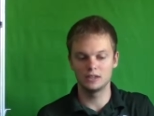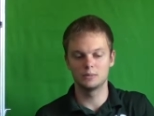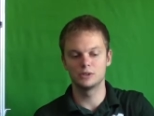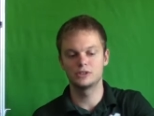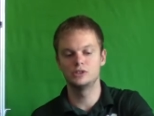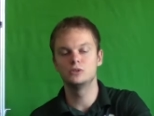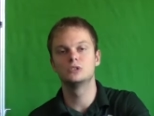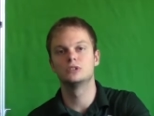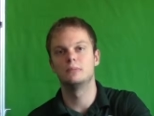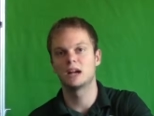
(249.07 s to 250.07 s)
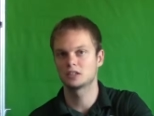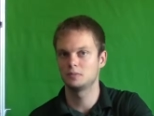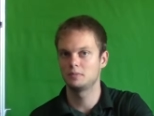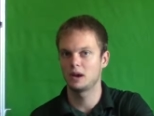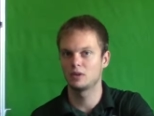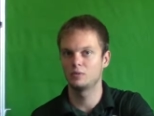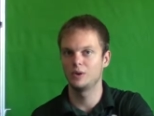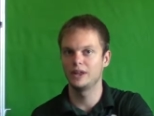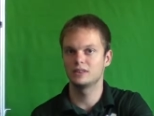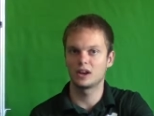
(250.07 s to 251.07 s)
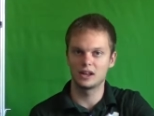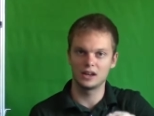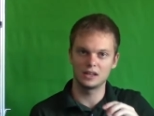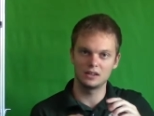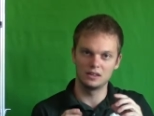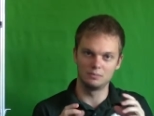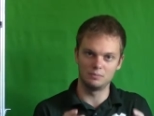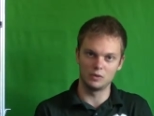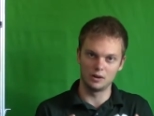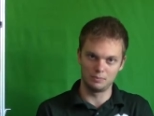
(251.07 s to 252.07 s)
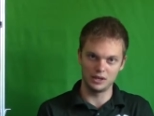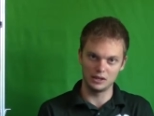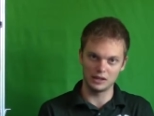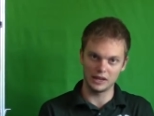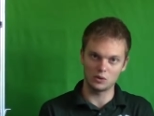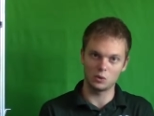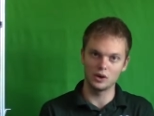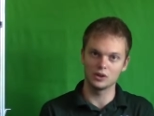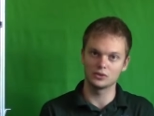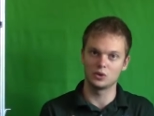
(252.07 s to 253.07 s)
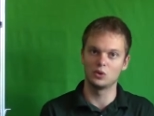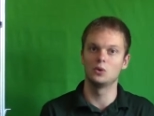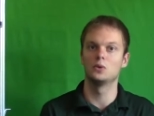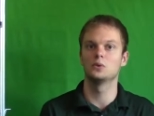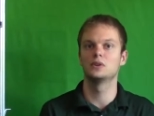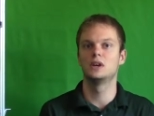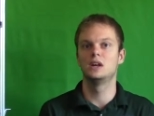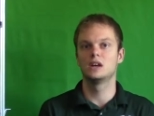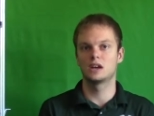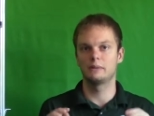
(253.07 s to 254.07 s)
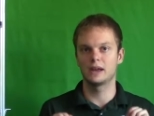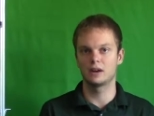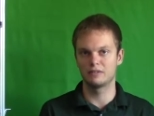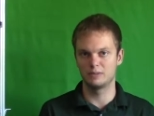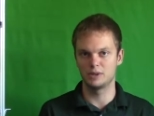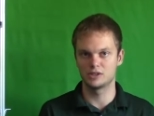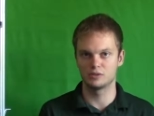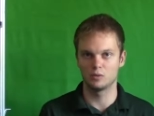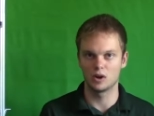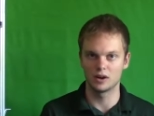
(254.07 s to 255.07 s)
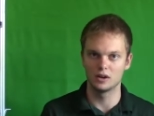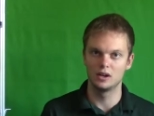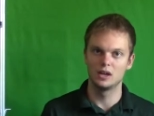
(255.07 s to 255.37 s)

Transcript: and number two is the maximum amount of weight that I got the uh, P L A coil to hold coming out of the pitcher of water.